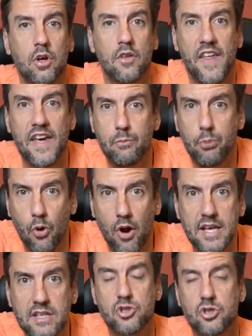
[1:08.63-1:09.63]
They
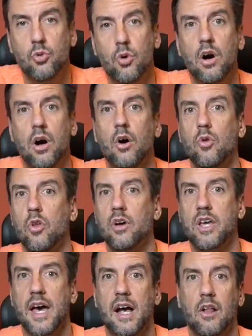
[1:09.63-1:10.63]
praise you. Oh,
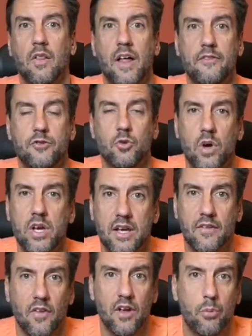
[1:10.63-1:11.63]
look how left-wing
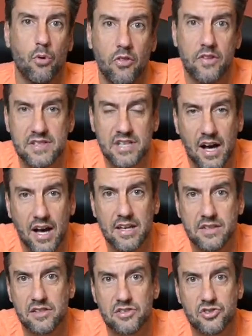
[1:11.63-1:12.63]
and liberal this guy
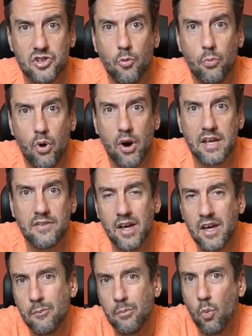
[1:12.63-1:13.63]
is. It's so brave.
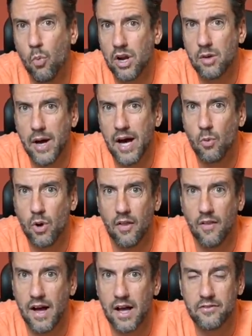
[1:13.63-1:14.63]
But what about when a
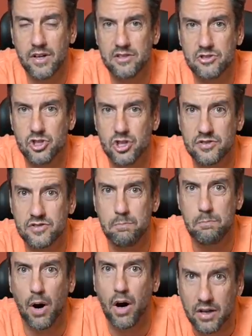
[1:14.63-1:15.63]
lot of it is
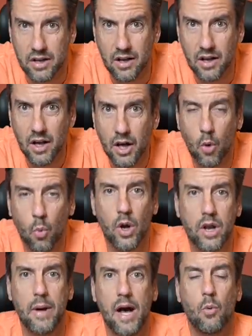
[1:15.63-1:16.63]
just bunk? What
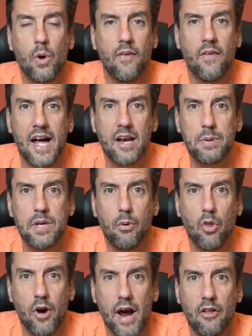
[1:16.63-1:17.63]
about when a lot of
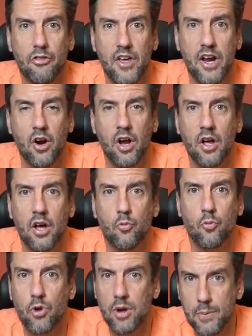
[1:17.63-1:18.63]
people are out there
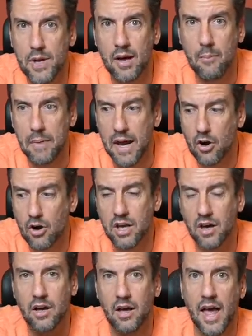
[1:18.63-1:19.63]
ripping
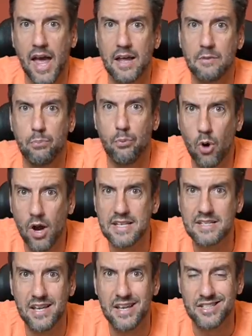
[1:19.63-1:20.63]
America and
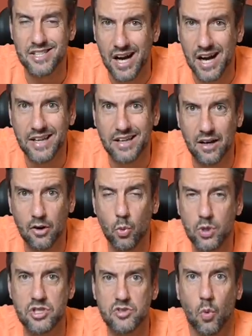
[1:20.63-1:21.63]
praising China,
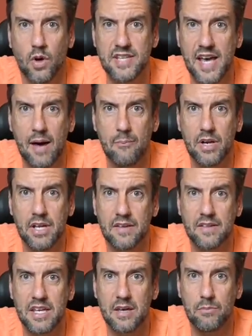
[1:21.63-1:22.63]
which is what's happening
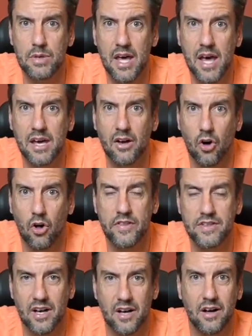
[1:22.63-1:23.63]
in the N B A all the
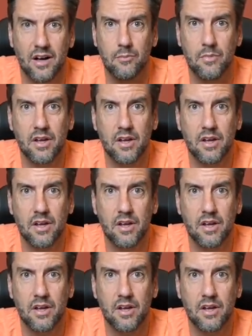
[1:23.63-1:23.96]
time?